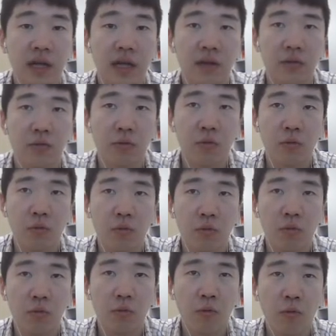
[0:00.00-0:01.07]
and
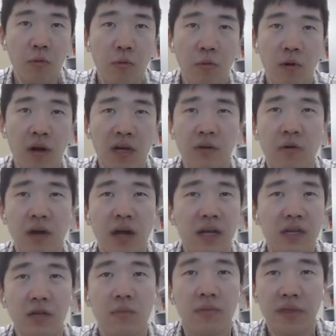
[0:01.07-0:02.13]
what
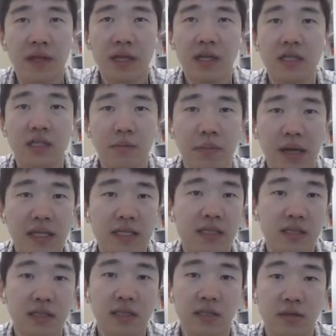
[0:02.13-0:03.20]
kind of thing is a
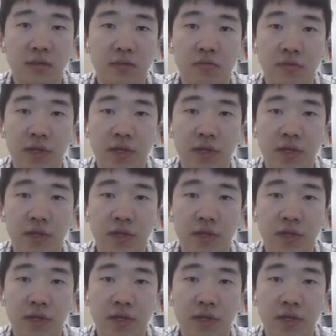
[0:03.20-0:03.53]
basis we